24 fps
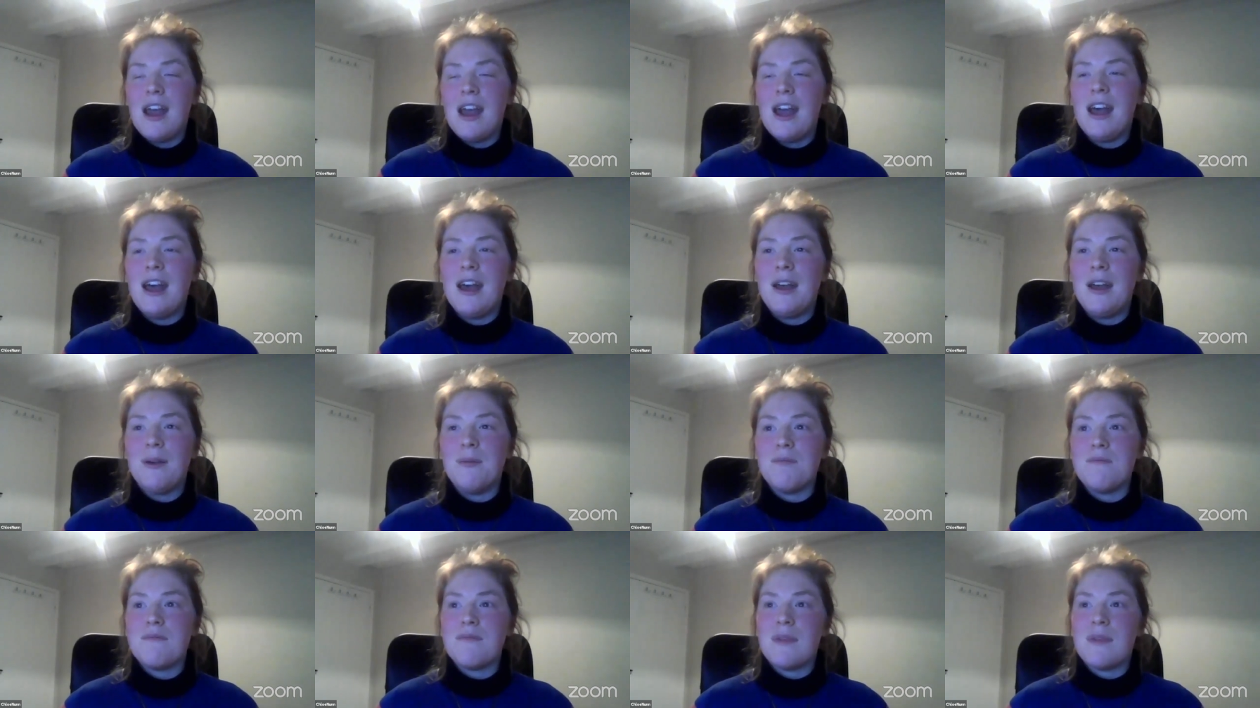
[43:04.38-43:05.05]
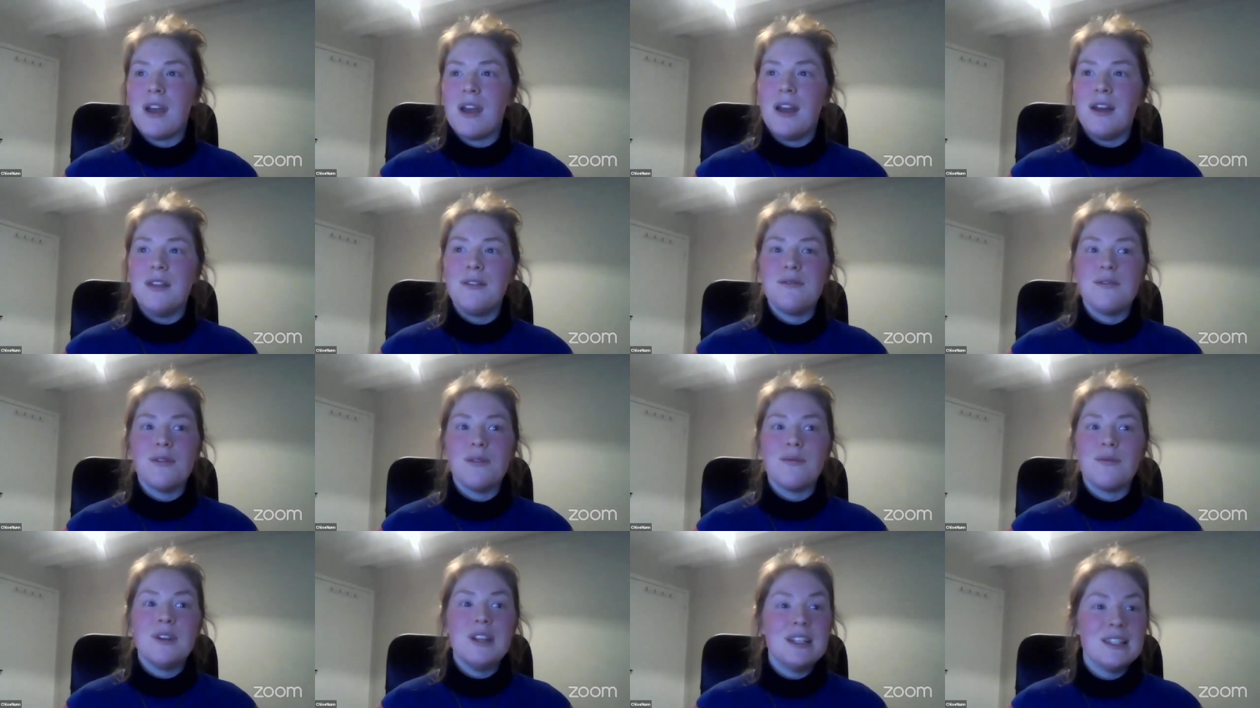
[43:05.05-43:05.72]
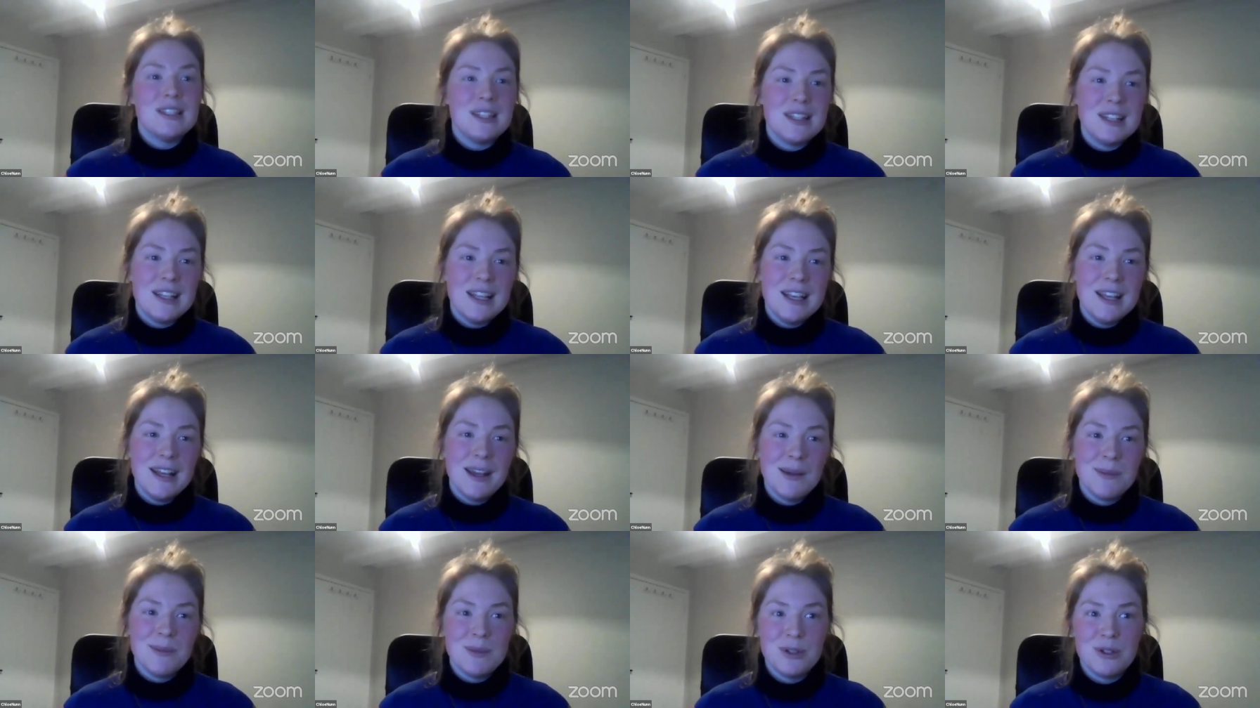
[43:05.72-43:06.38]
And
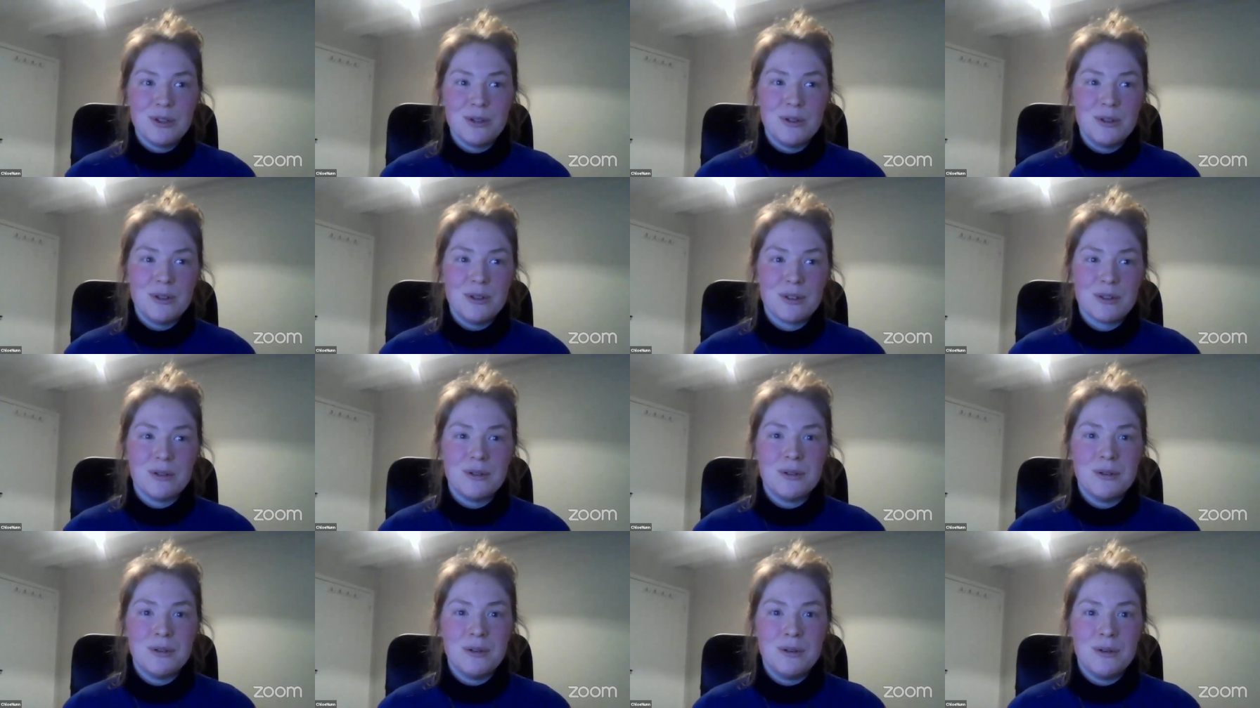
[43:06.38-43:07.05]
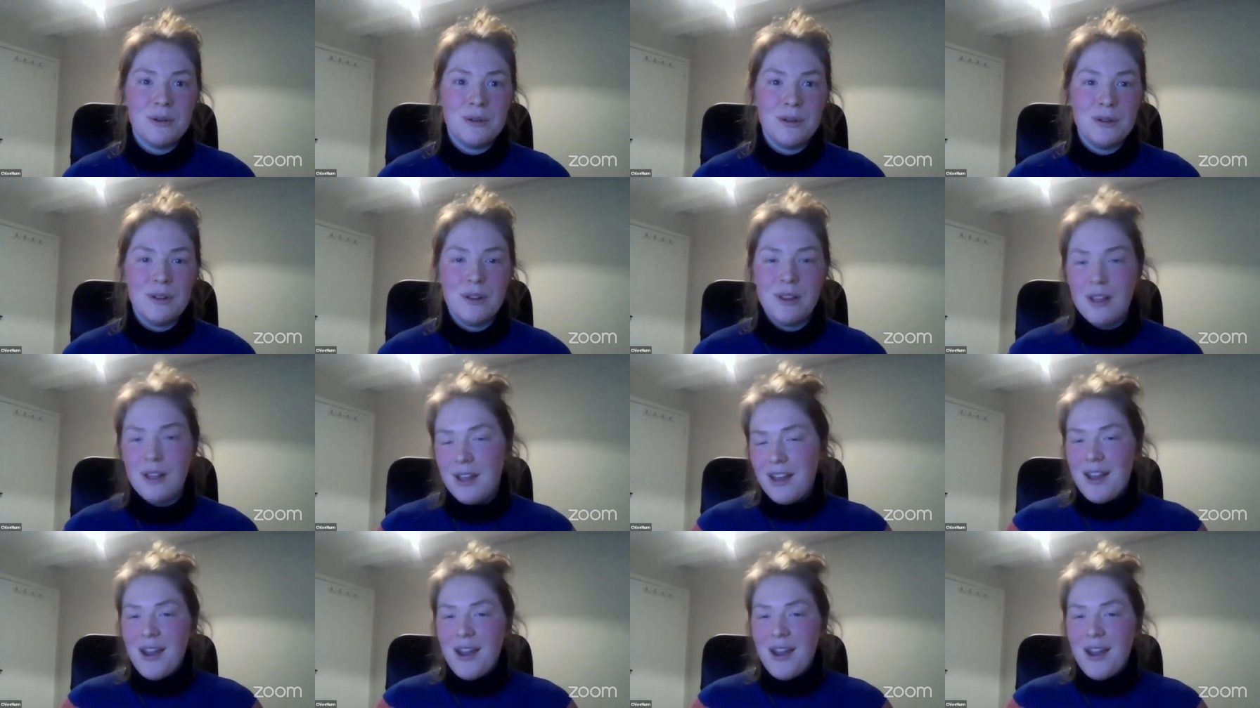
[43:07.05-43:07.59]
recently, I'm sure you're all